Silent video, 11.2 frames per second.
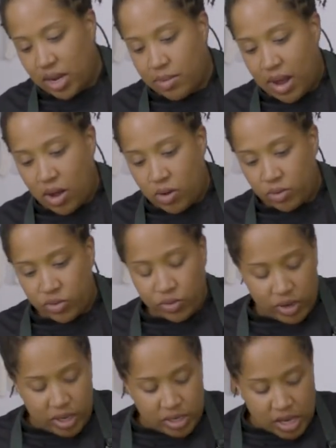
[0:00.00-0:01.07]
about
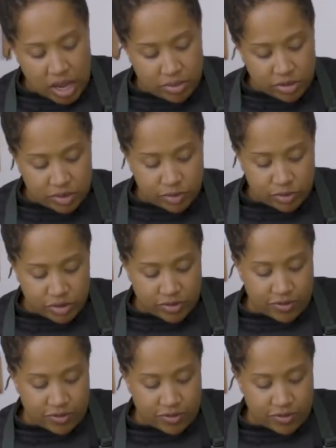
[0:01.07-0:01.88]
3 tablespoons of